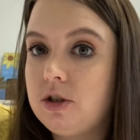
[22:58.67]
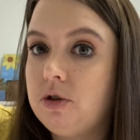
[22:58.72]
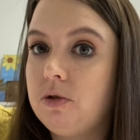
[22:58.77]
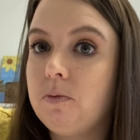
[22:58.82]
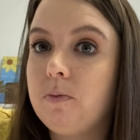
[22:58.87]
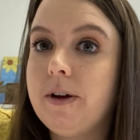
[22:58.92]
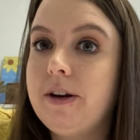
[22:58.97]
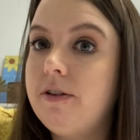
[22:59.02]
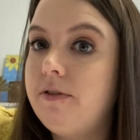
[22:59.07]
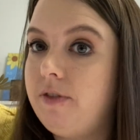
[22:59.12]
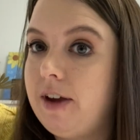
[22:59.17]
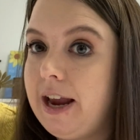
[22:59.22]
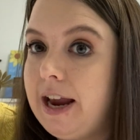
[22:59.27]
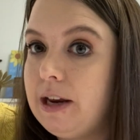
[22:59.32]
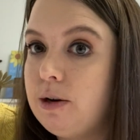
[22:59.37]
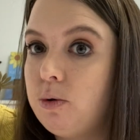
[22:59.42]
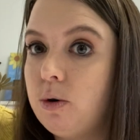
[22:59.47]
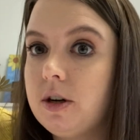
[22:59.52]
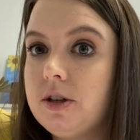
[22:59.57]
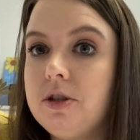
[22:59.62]
to
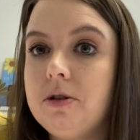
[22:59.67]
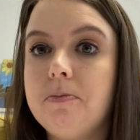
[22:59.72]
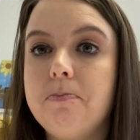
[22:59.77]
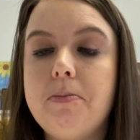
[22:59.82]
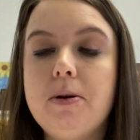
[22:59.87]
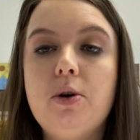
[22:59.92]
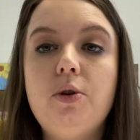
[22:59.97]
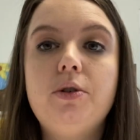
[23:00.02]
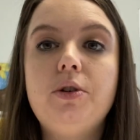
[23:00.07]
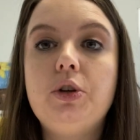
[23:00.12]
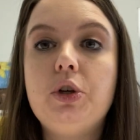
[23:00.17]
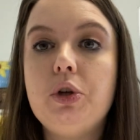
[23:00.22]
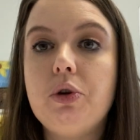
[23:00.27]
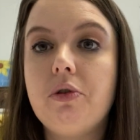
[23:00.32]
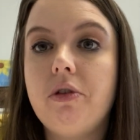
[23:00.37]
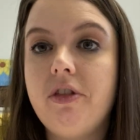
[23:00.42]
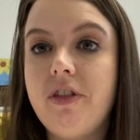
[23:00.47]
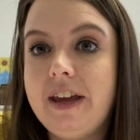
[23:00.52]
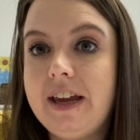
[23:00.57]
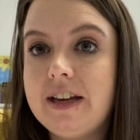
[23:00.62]
renovate or to build
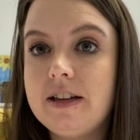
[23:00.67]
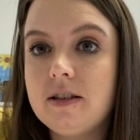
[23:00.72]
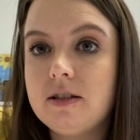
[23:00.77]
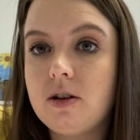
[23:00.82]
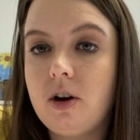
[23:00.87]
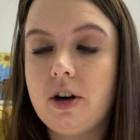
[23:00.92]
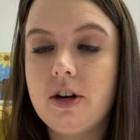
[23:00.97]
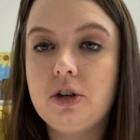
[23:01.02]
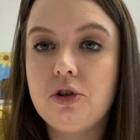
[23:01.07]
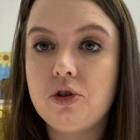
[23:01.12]
new things on a